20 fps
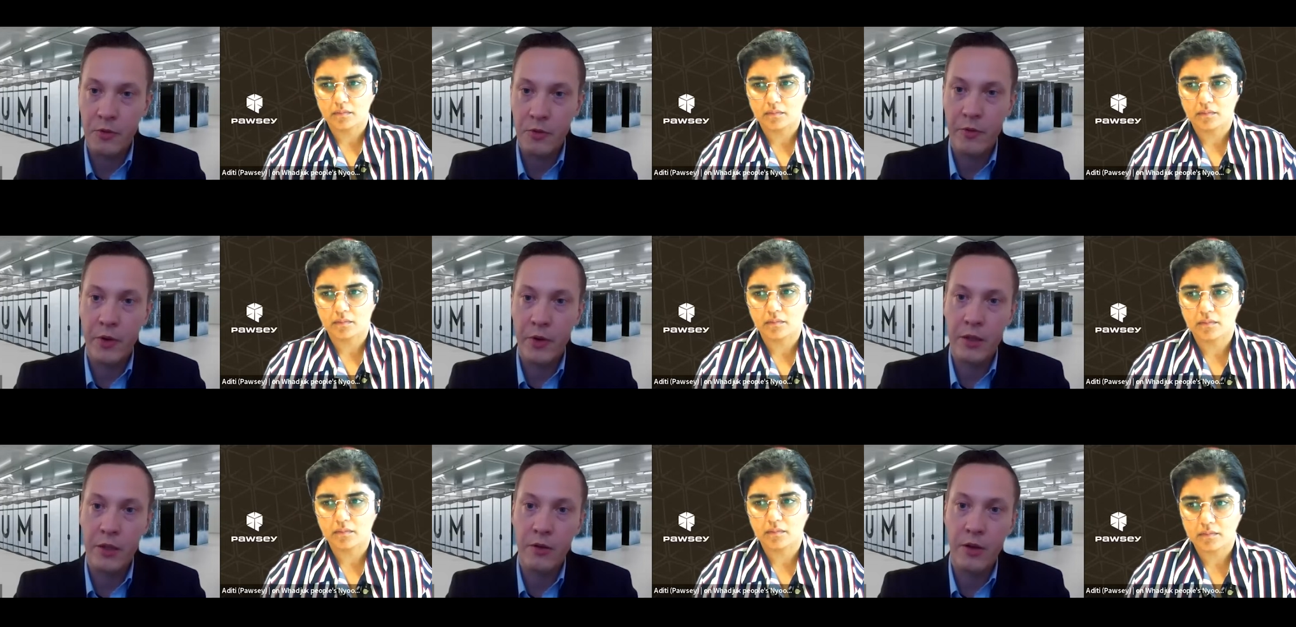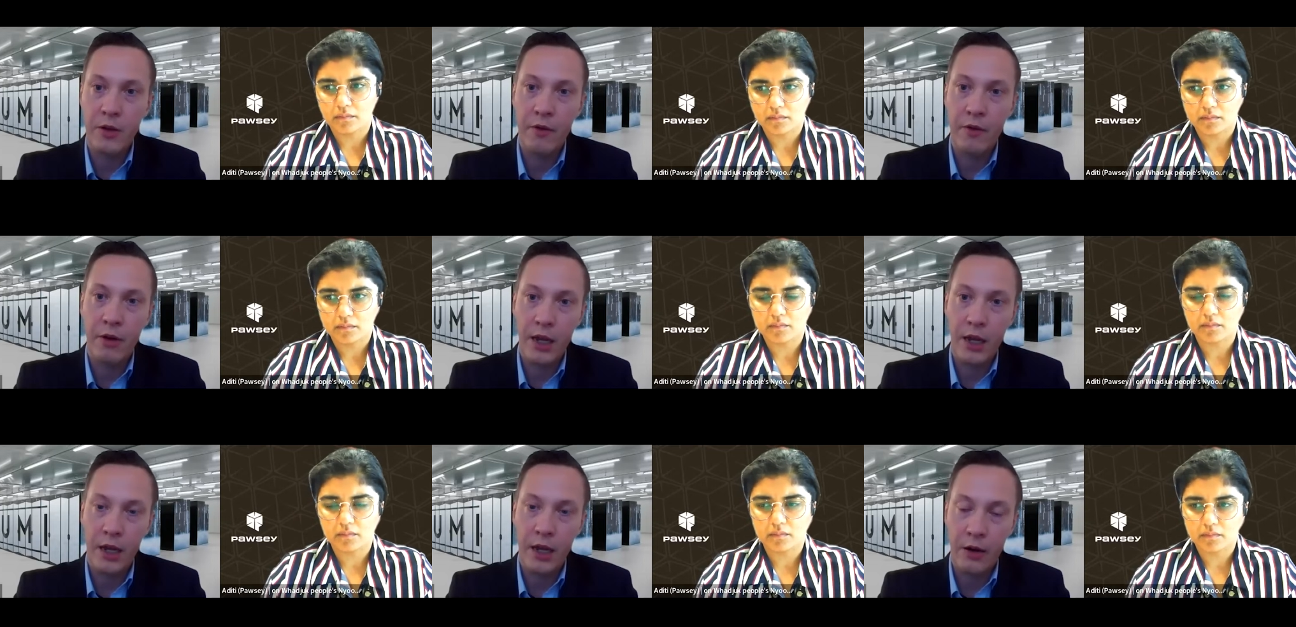Speaker 1: we want to have
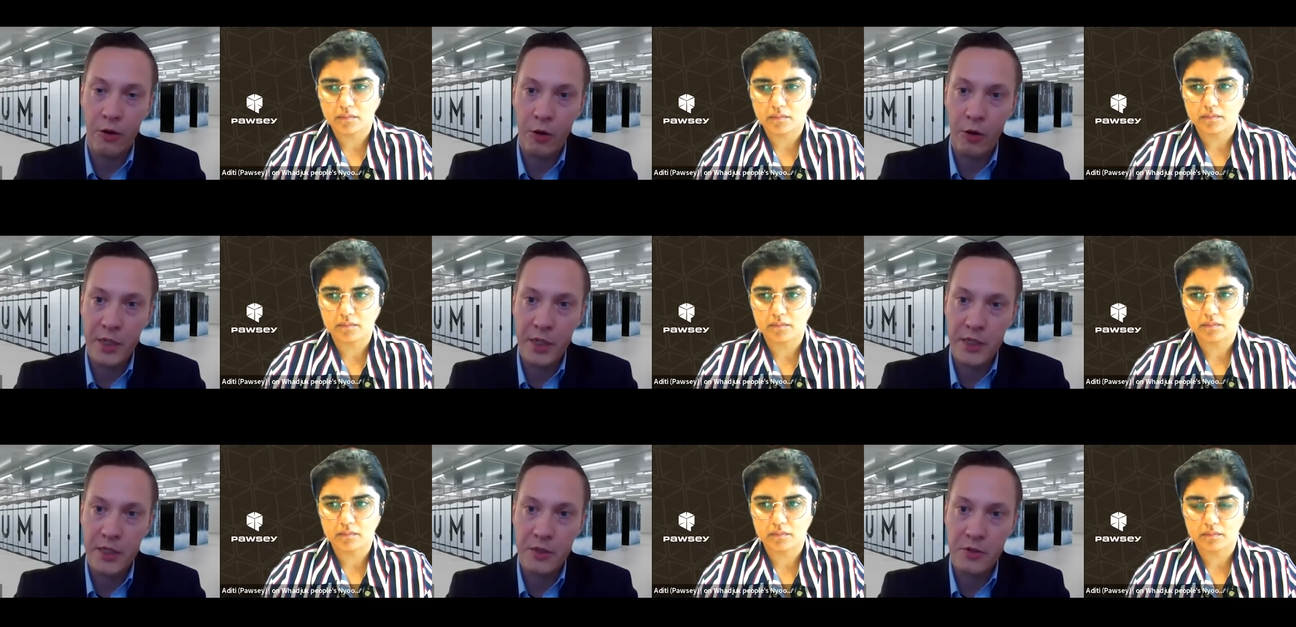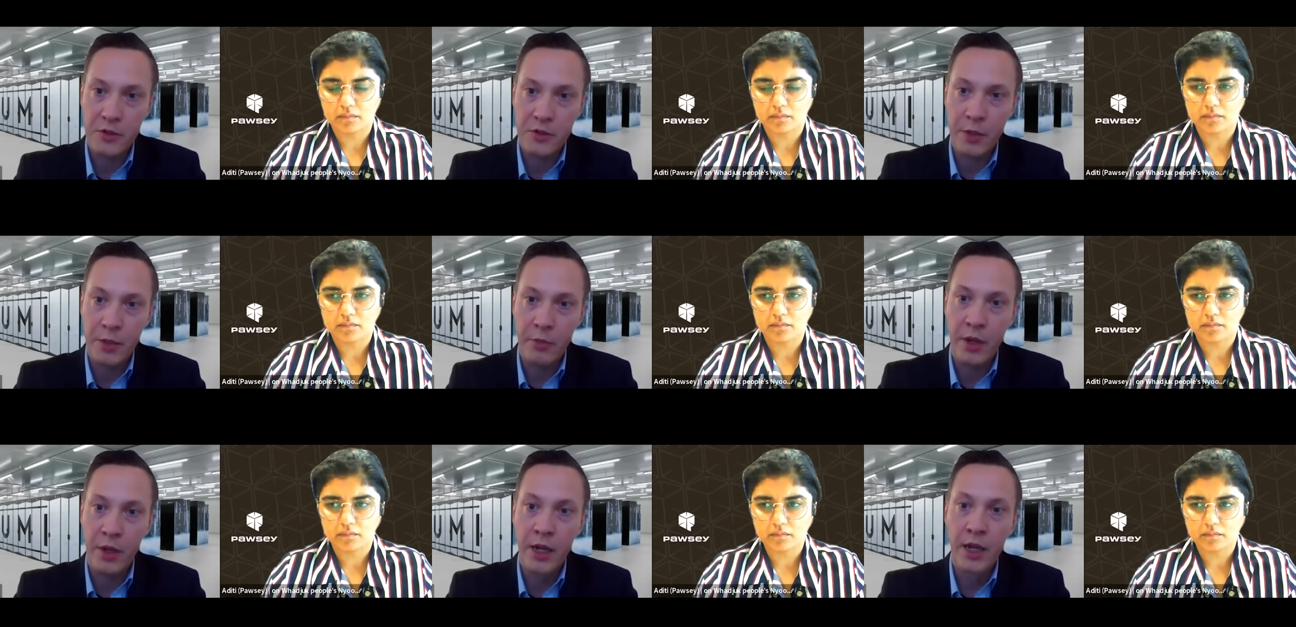a, like a robust
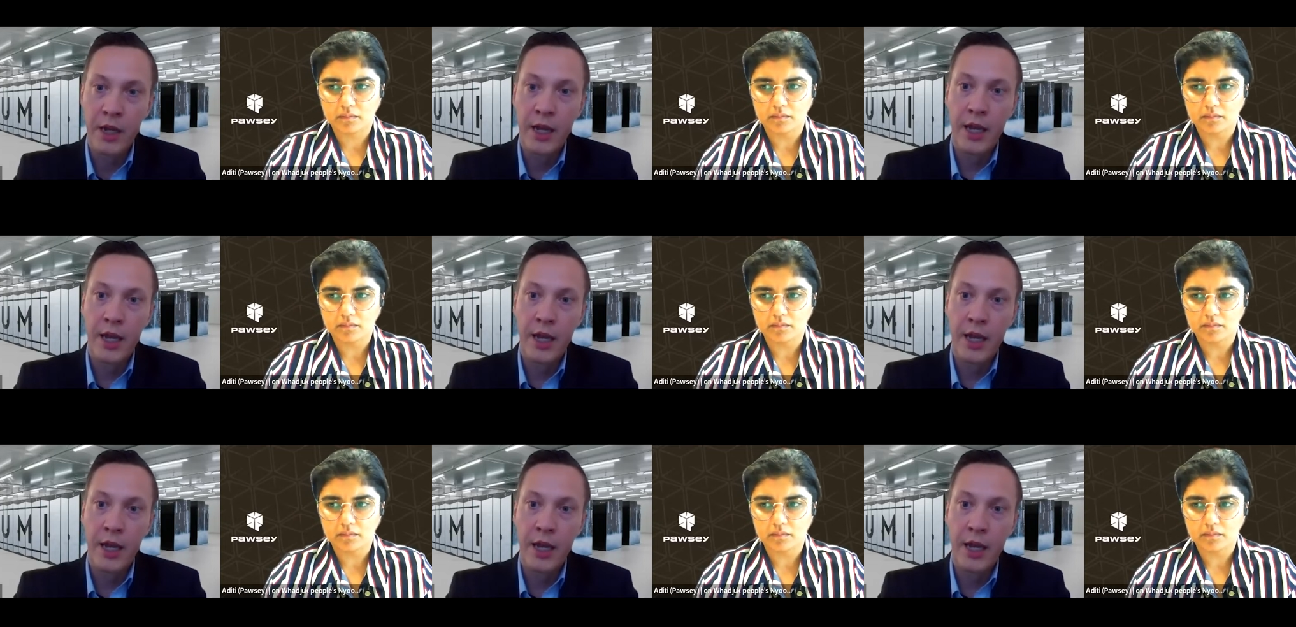system,